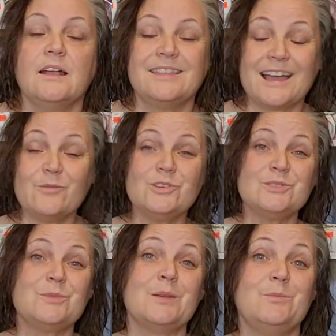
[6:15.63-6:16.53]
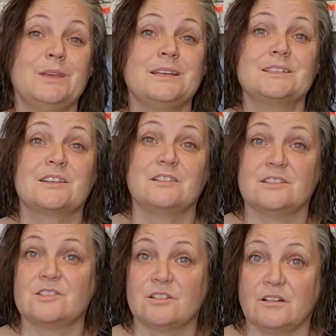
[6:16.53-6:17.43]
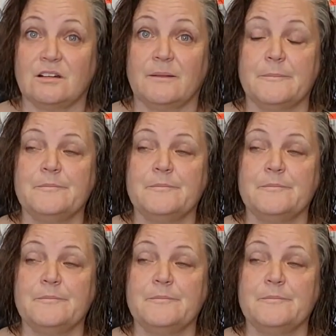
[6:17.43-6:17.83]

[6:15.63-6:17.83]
That was my biggest concern.